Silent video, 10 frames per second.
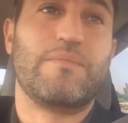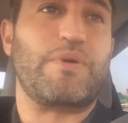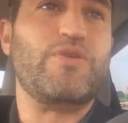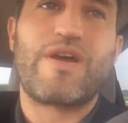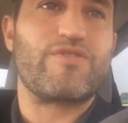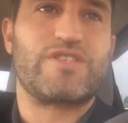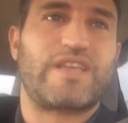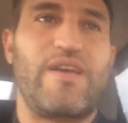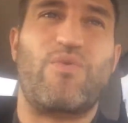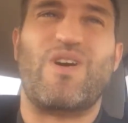But you never
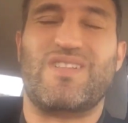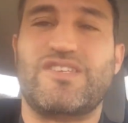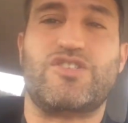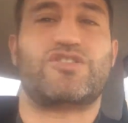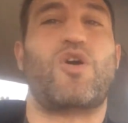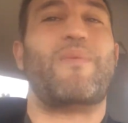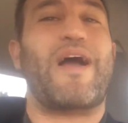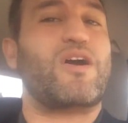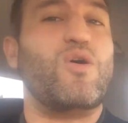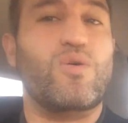say, well, let's just go
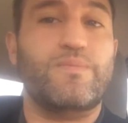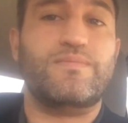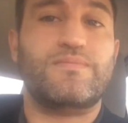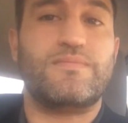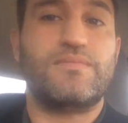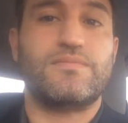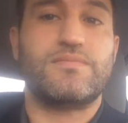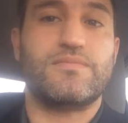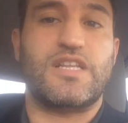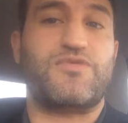back home.
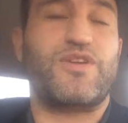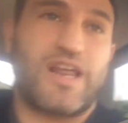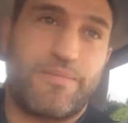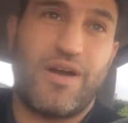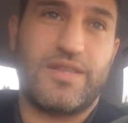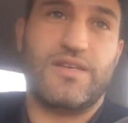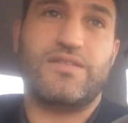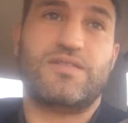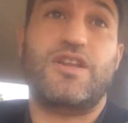Let's forget about this.